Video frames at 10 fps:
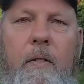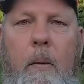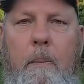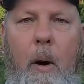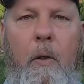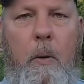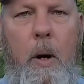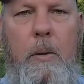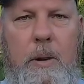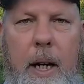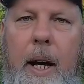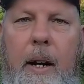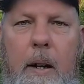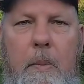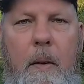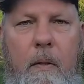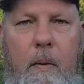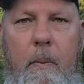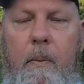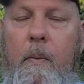from both rows. I got a little bit
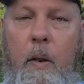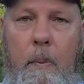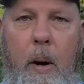from